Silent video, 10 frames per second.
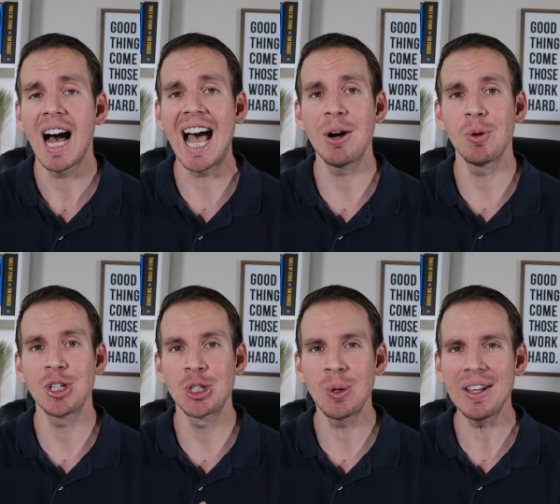I
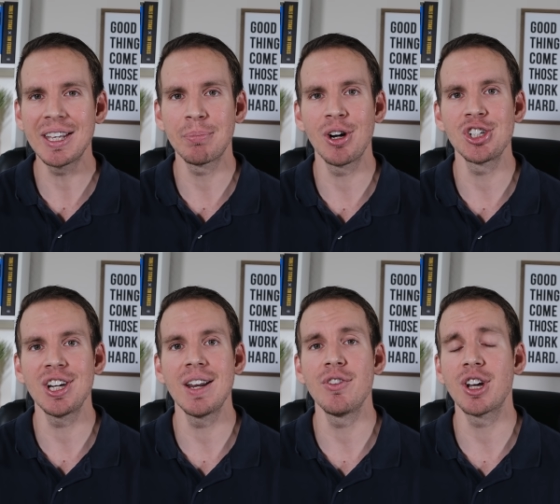would greatly
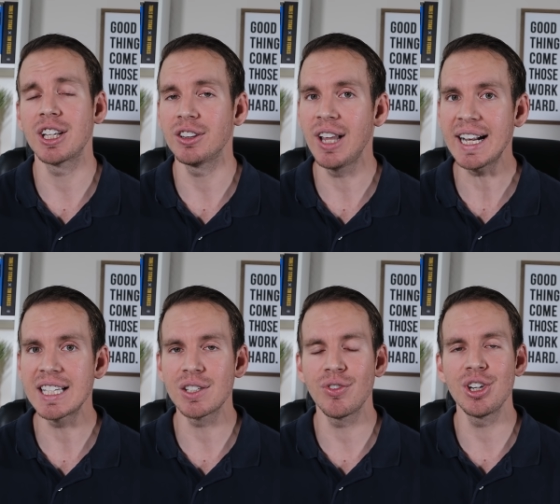appreciate it if you could like
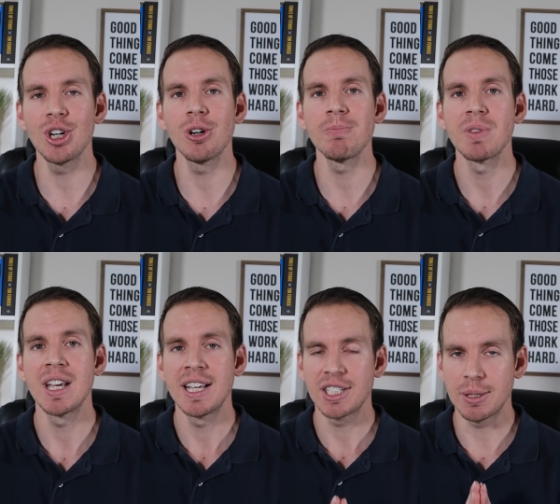this video,
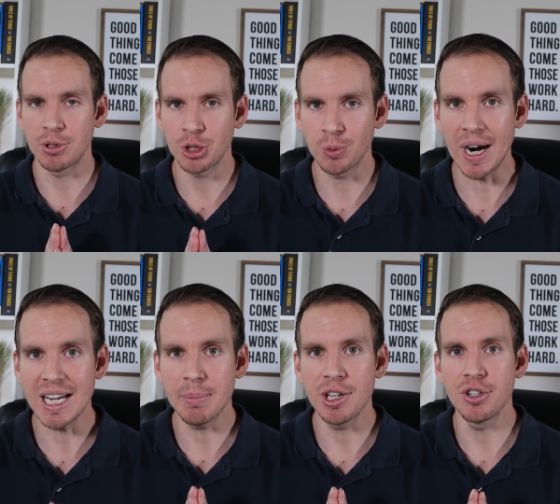subscribe
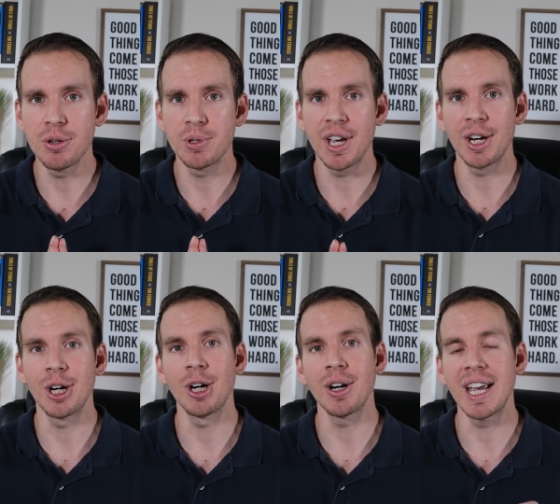to my YouTube
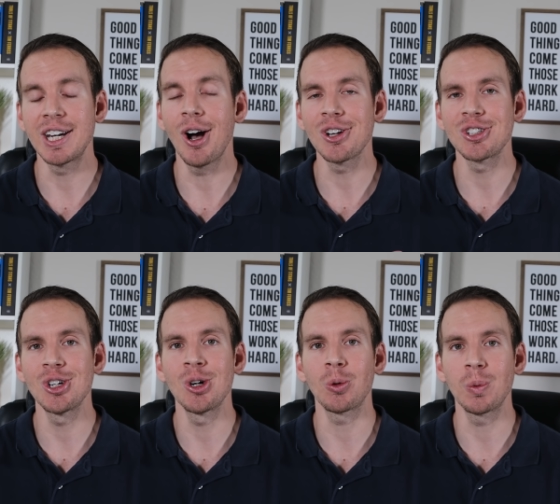channel, and
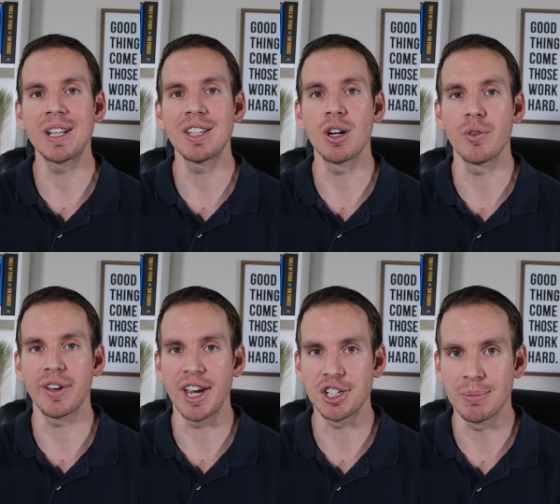also ring the
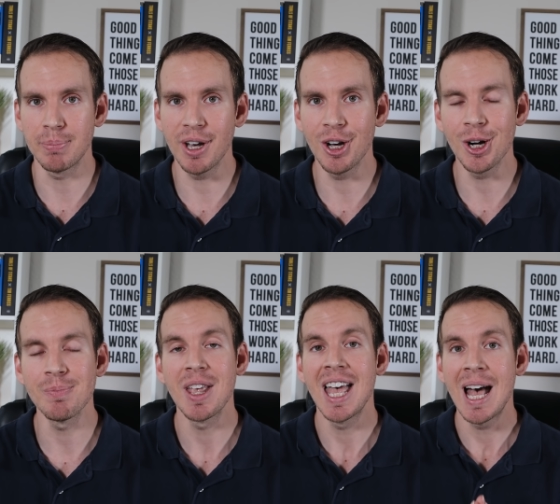notification
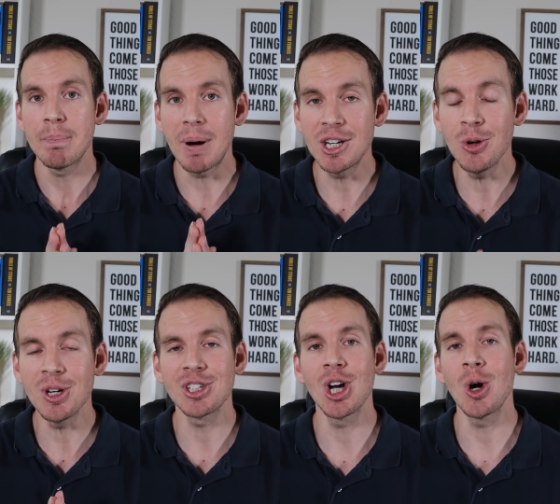bell. By
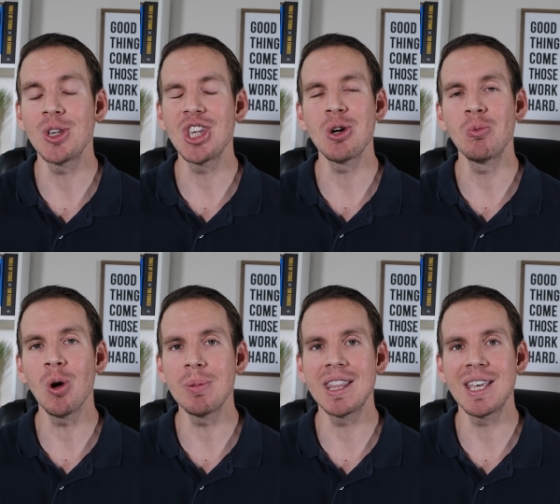doing so, you
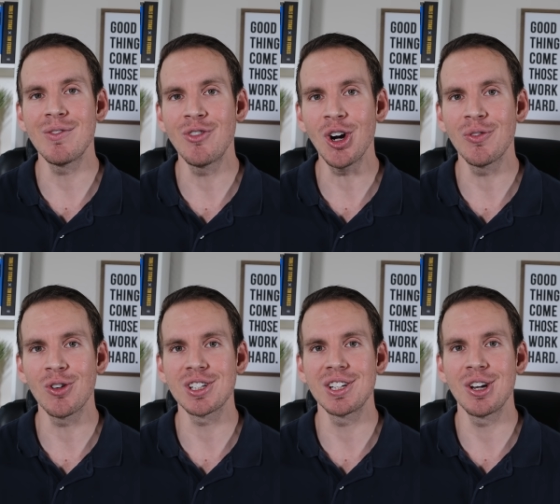will be the very
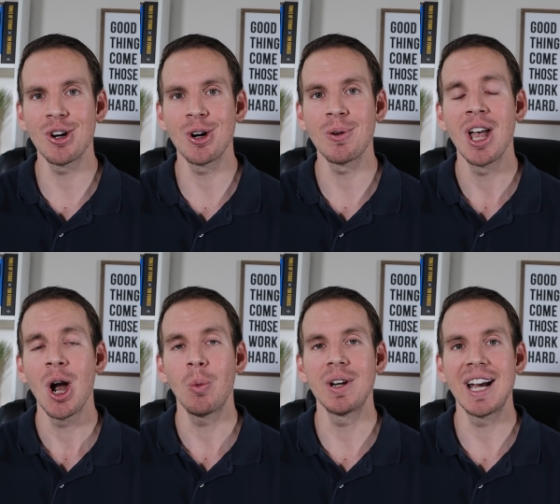first to know
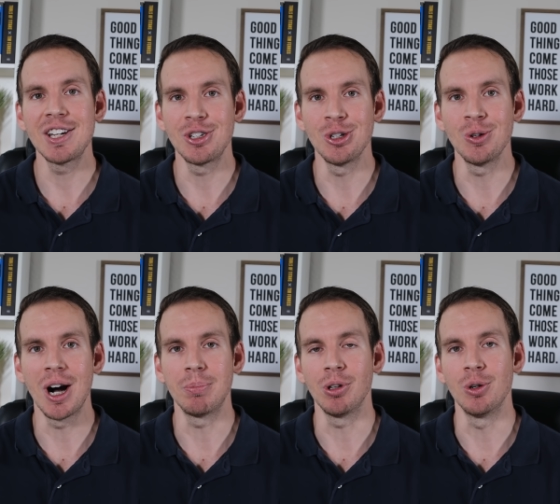when I do
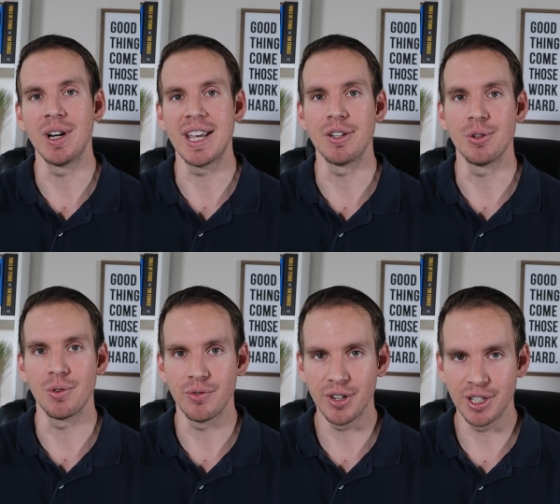upload a
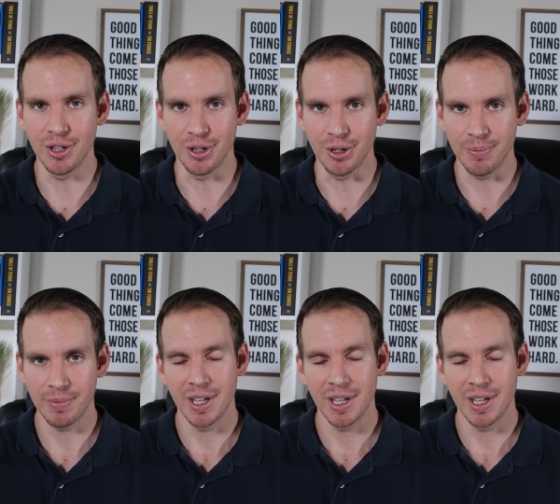new video.